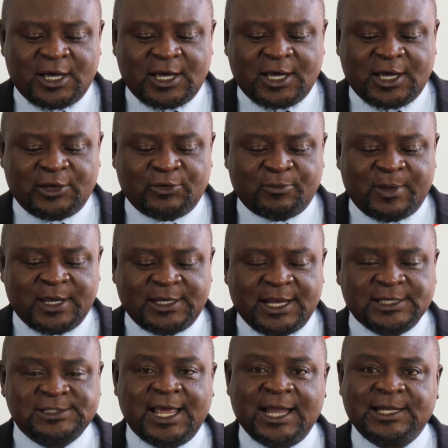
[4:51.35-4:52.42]
uh,
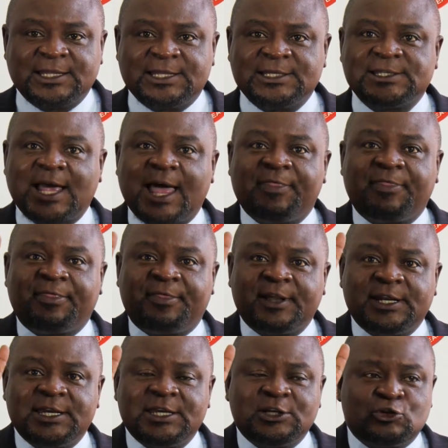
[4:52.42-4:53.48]
Hubertus, and these are
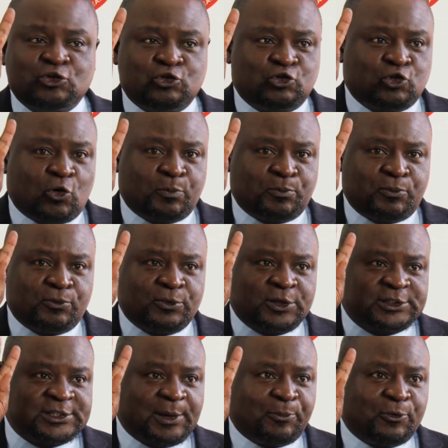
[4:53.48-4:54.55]
three top
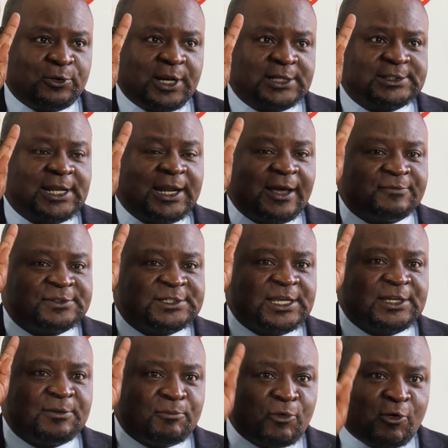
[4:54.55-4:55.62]
supporters that have
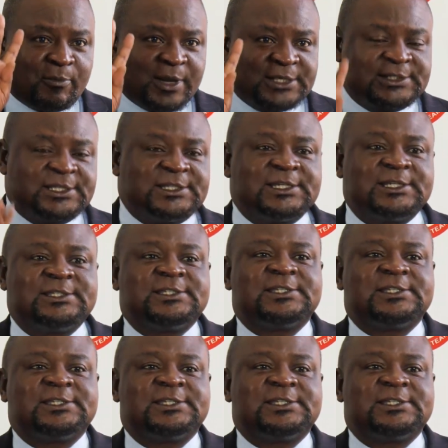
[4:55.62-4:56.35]
sent more messages.